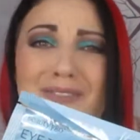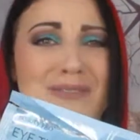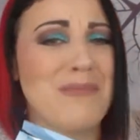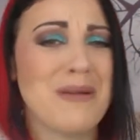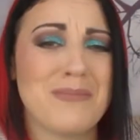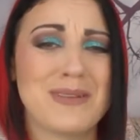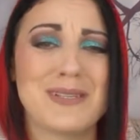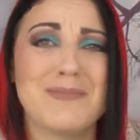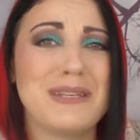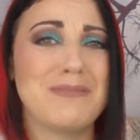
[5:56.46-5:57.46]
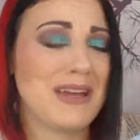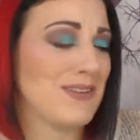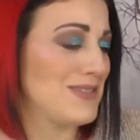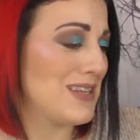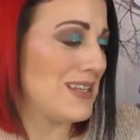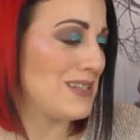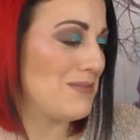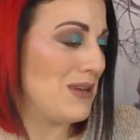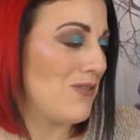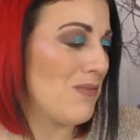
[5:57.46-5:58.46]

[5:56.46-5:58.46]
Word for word: remember, somebody may have sent it me or